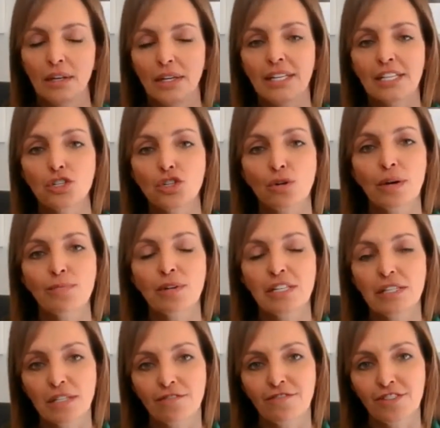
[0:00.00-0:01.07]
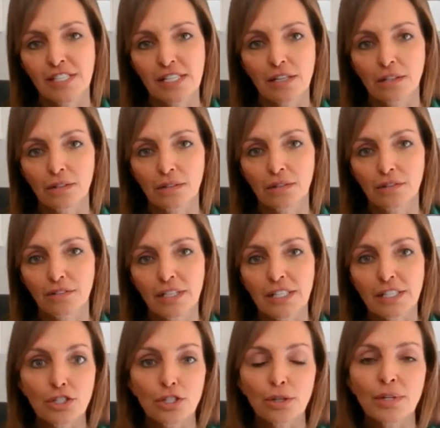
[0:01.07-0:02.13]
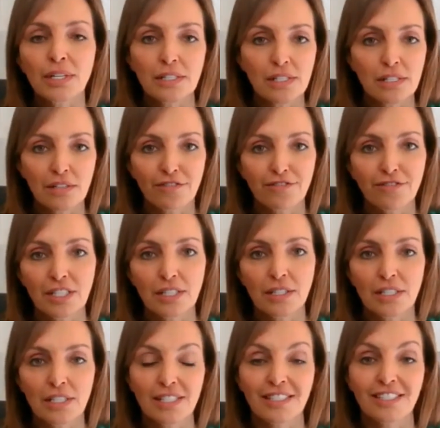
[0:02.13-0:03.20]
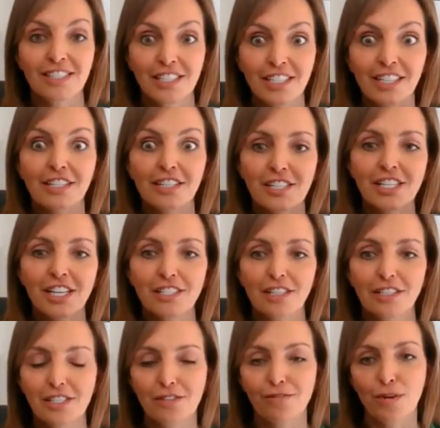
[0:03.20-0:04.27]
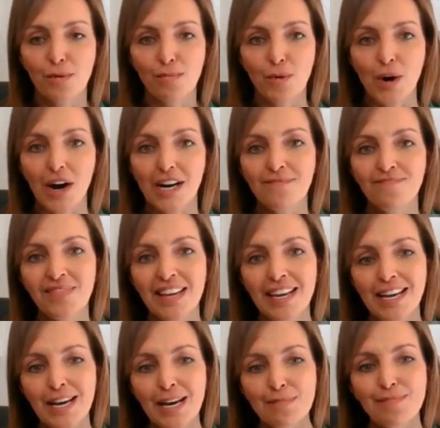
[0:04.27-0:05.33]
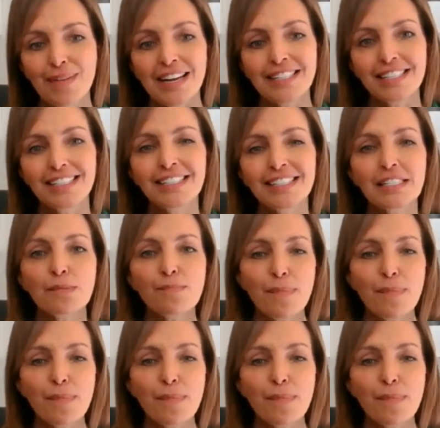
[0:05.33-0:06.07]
enjoyment and physical endurance and fitness and deursettingsvermoë, but it's